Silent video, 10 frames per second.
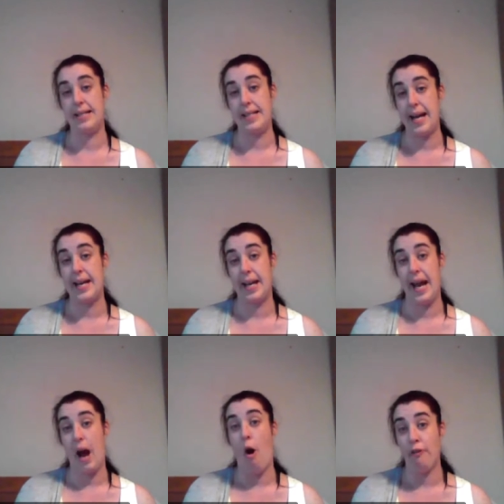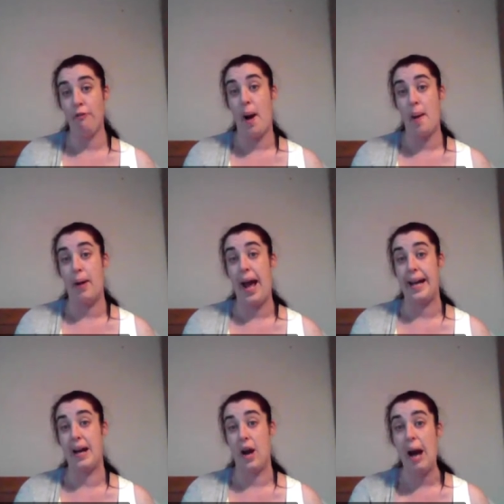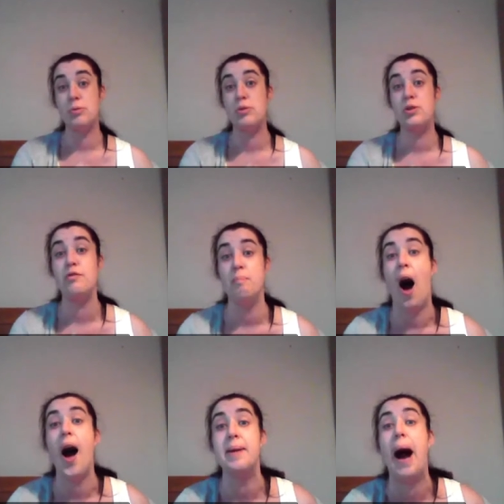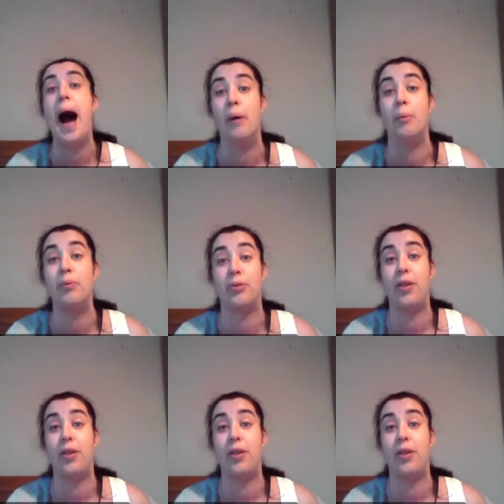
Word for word: taking it off my Absolutely. plate. Absolutely. mouth.